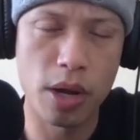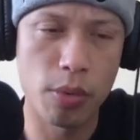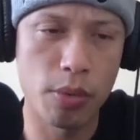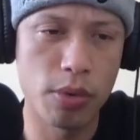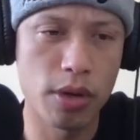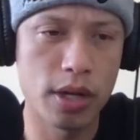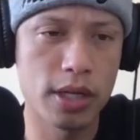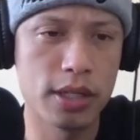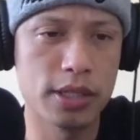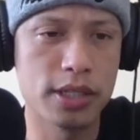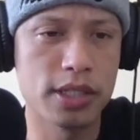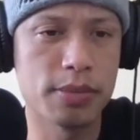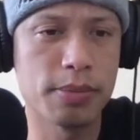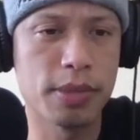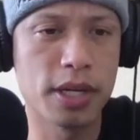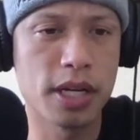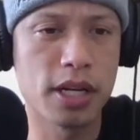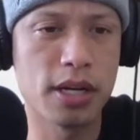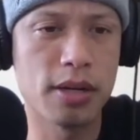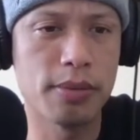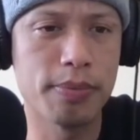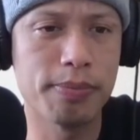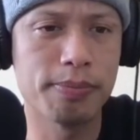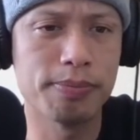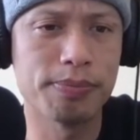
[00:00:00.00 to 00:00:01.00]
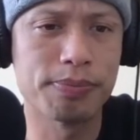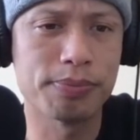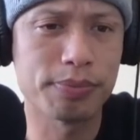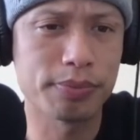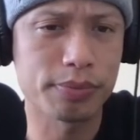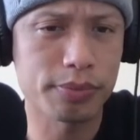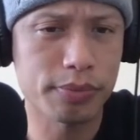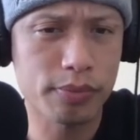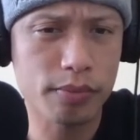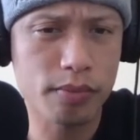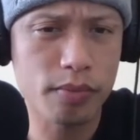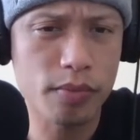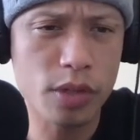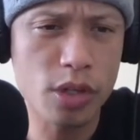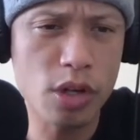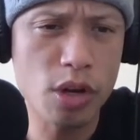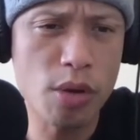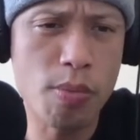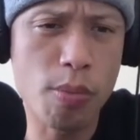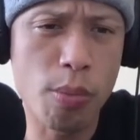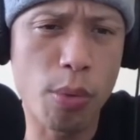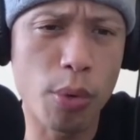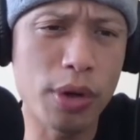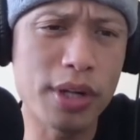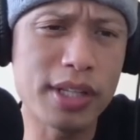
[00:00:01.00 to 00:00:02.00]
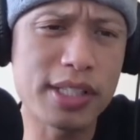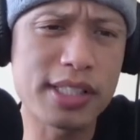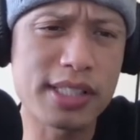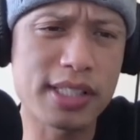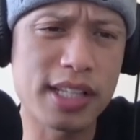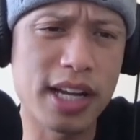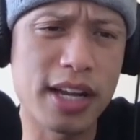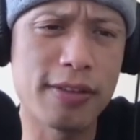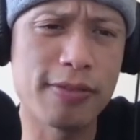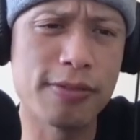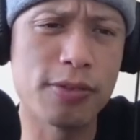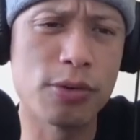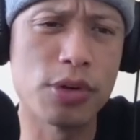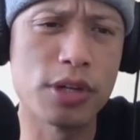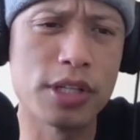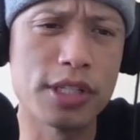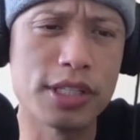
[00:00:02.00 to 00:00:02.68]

I want to just become more insightful and